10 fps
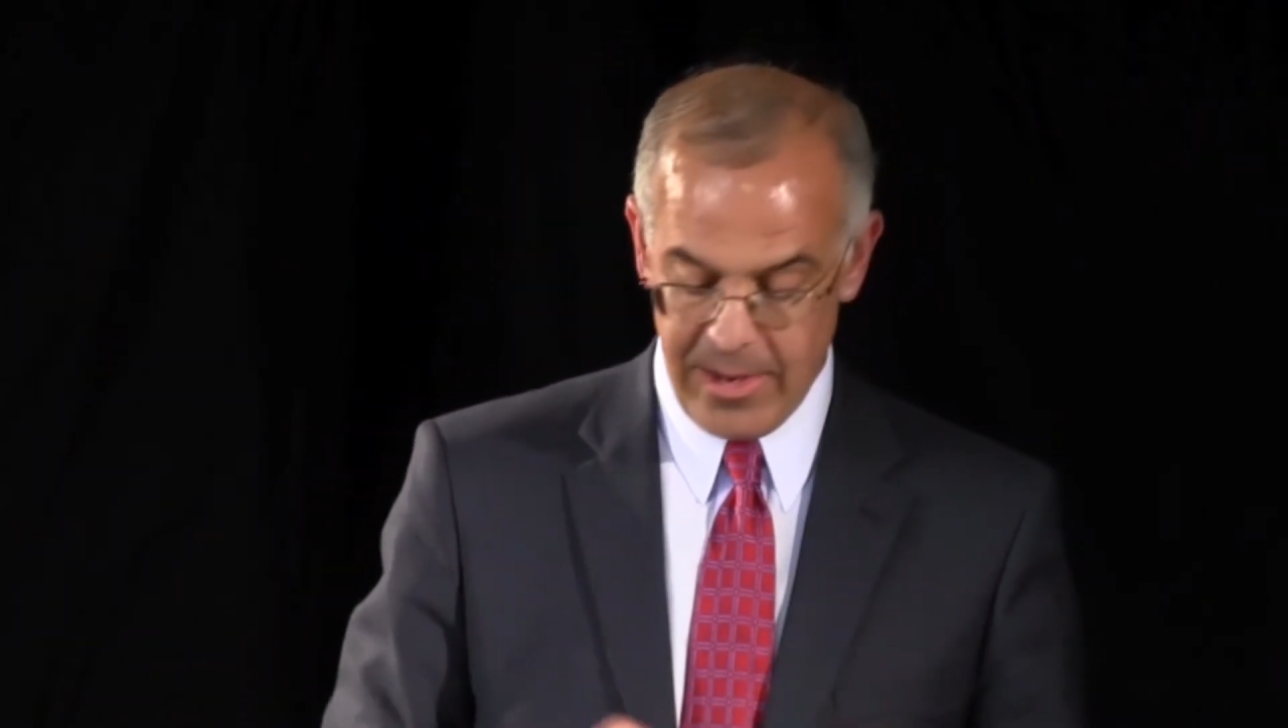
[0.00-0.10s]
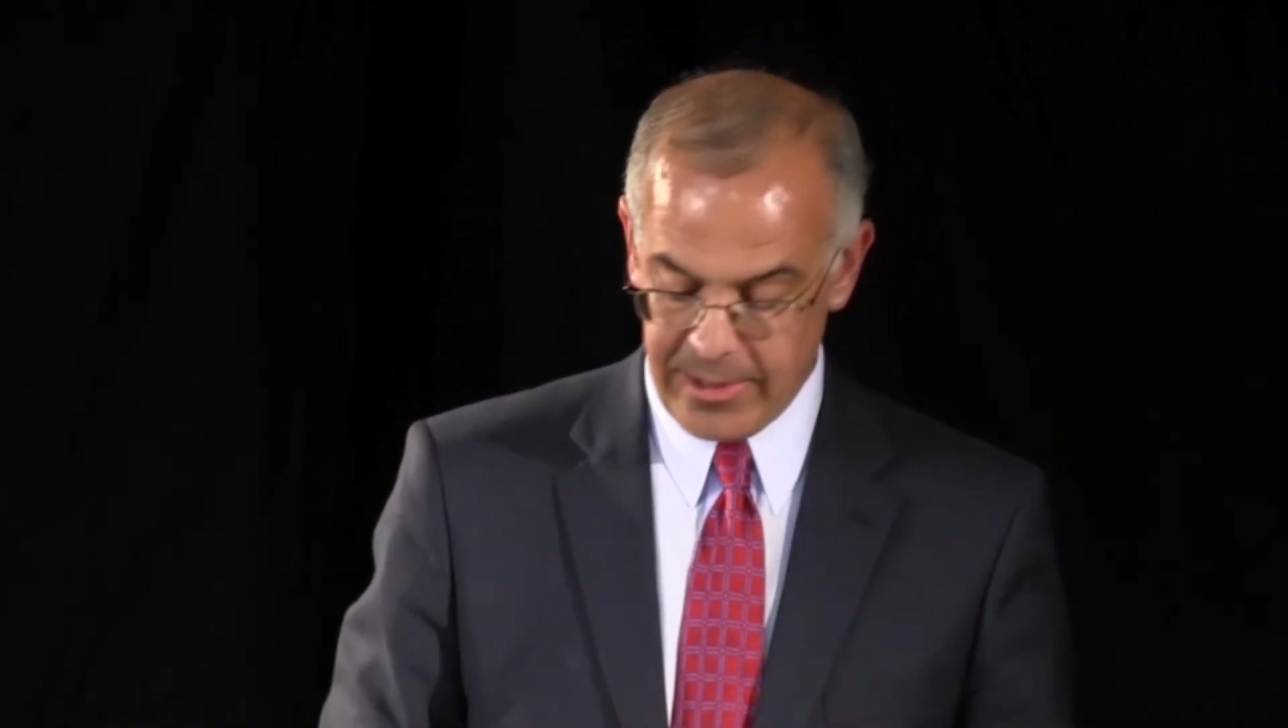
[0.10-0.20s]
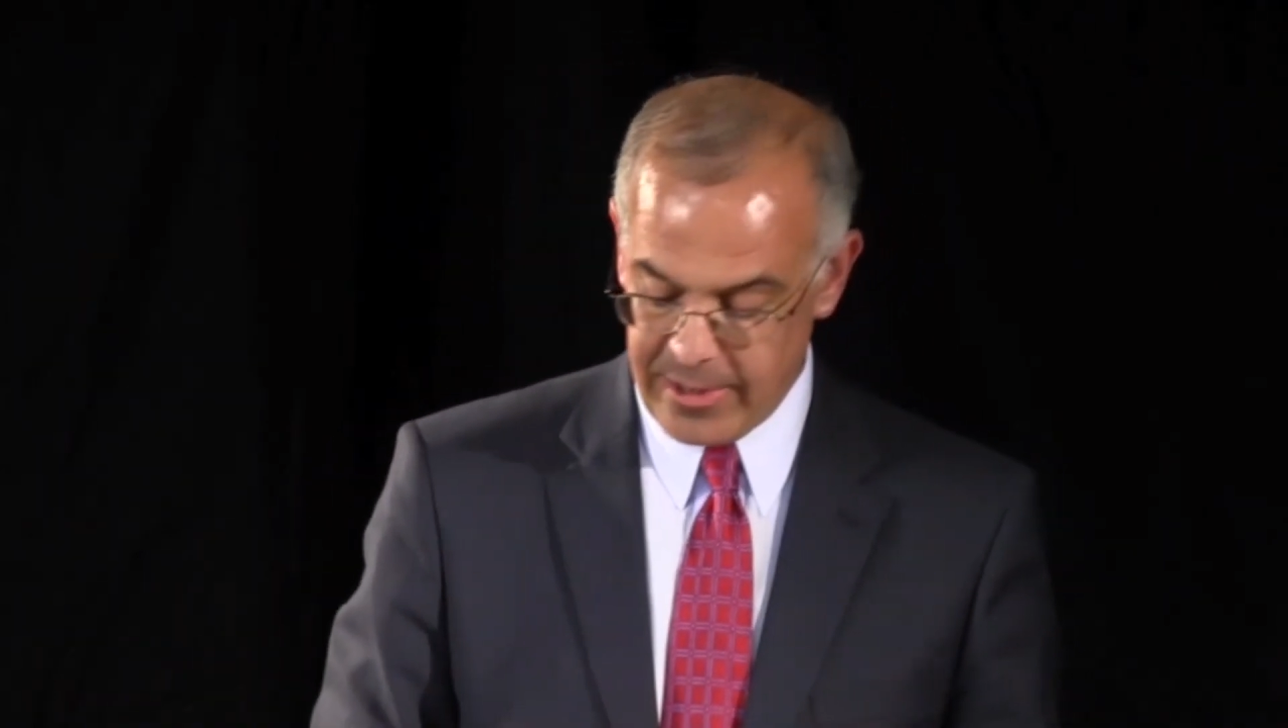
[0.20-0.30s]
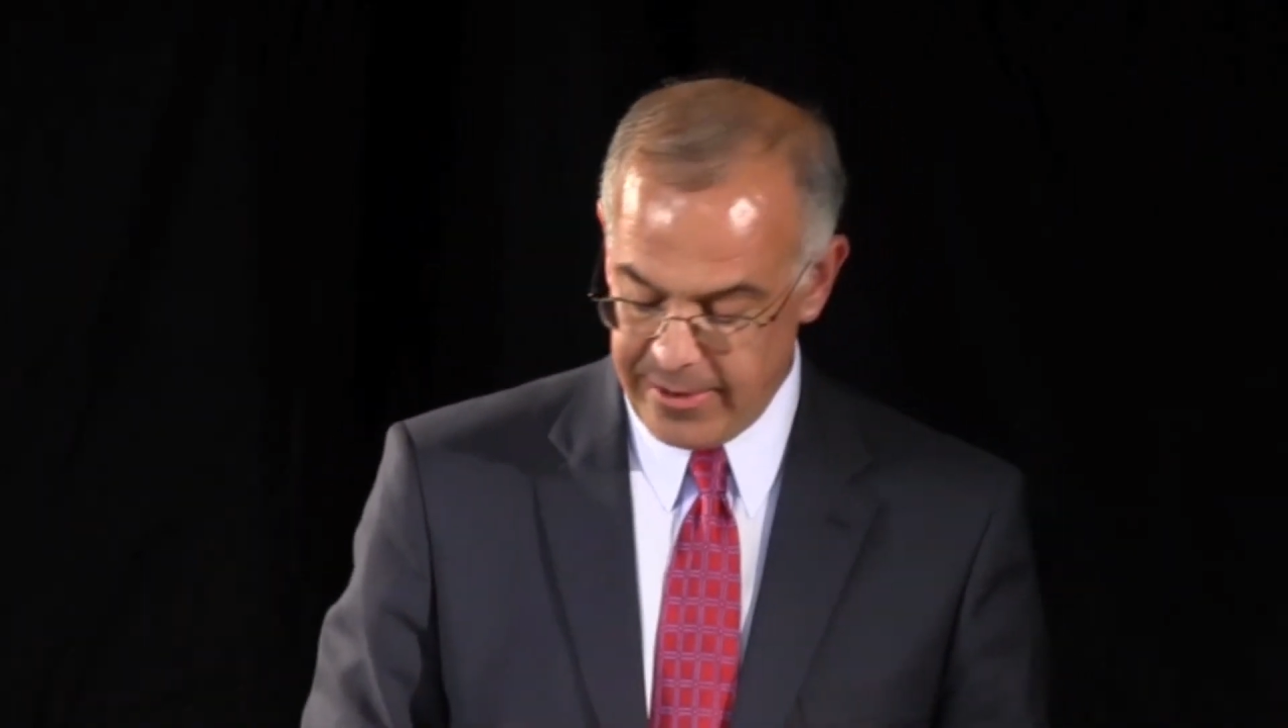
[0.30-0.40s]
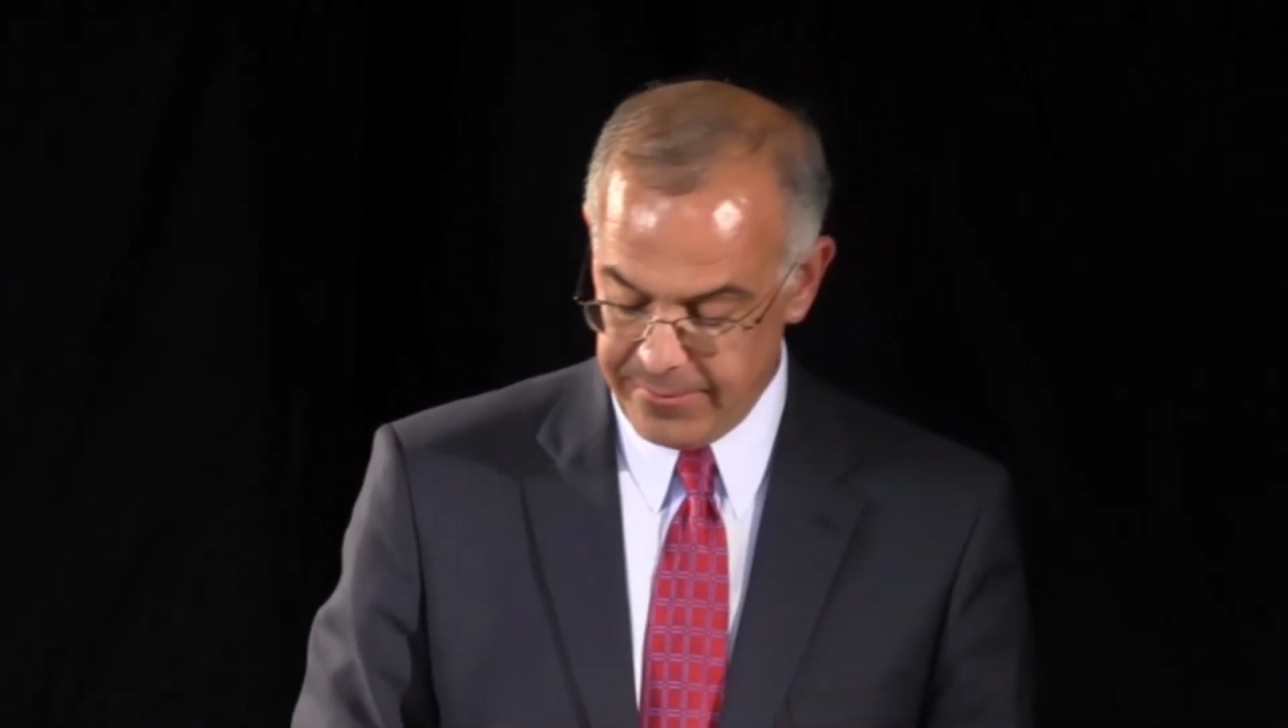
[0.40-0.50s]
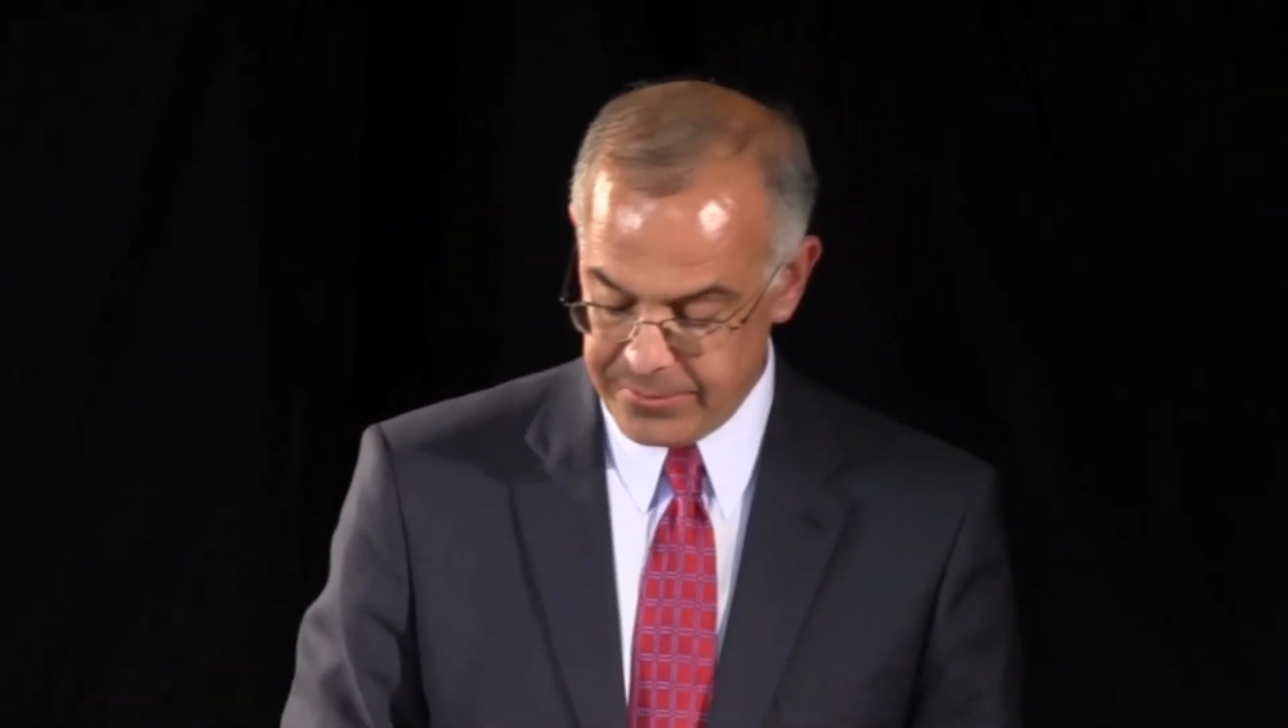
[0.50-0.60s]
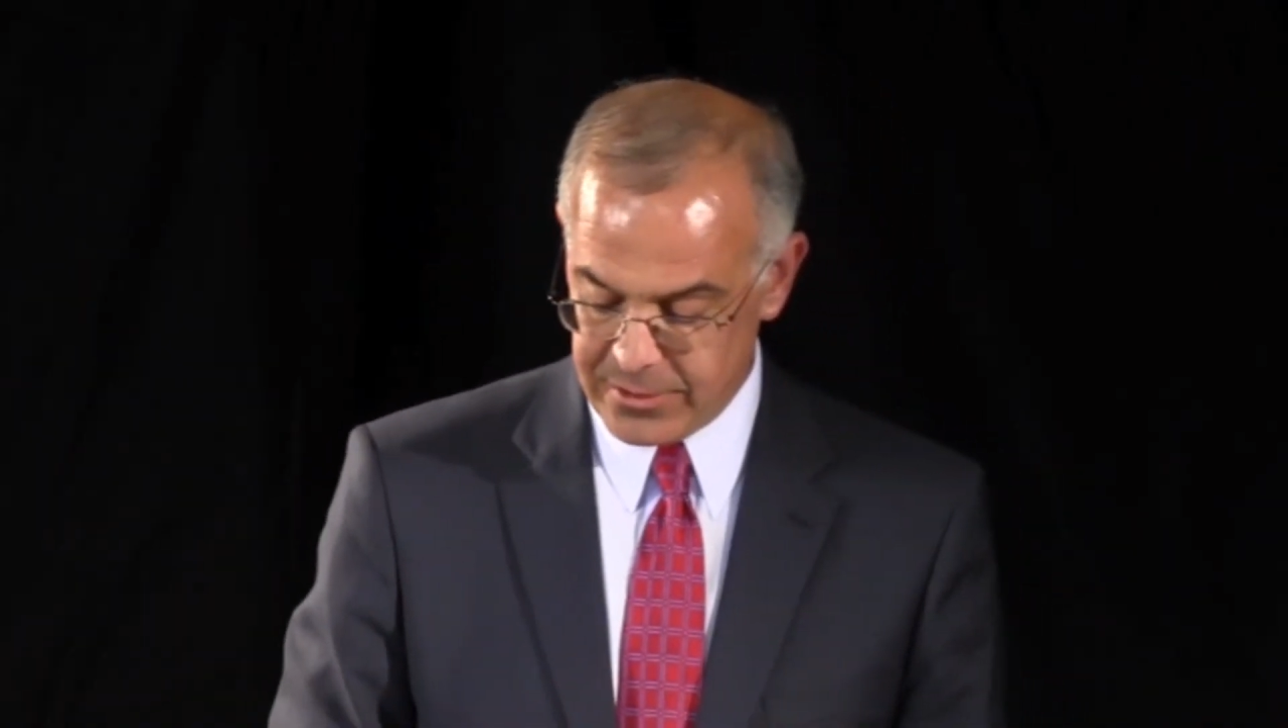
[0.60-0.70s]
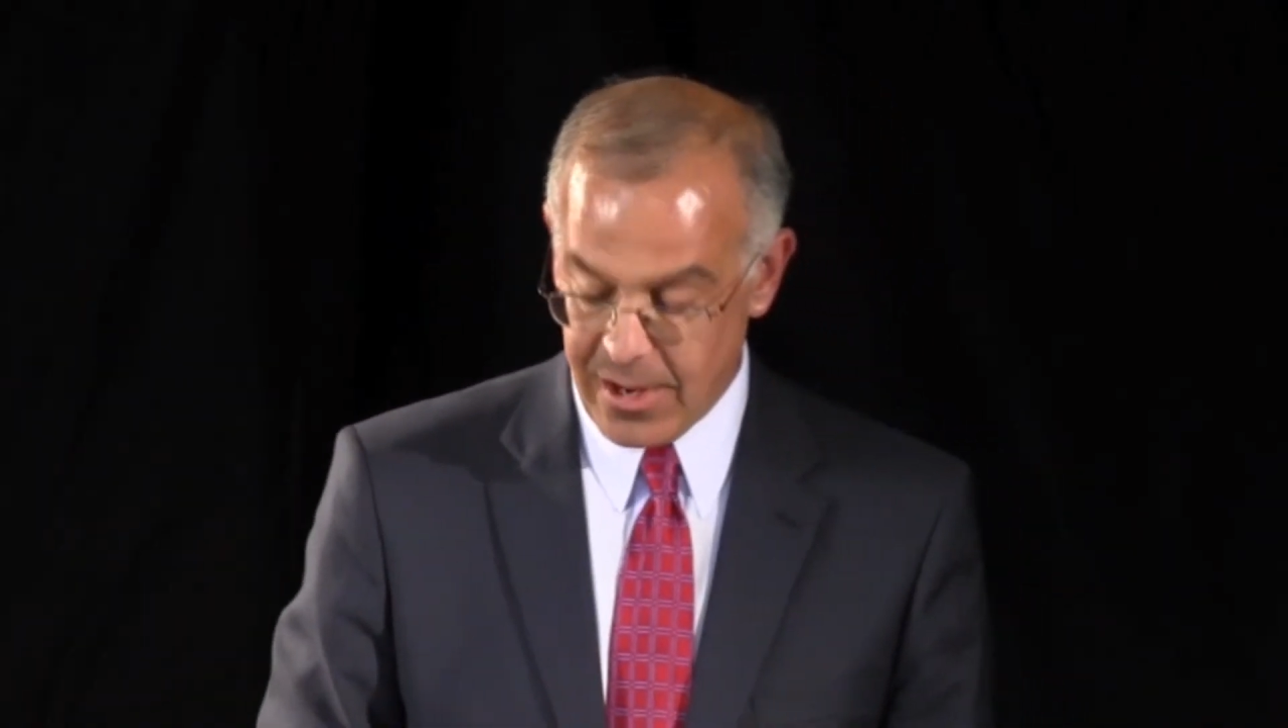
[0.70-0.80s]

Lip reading: It gives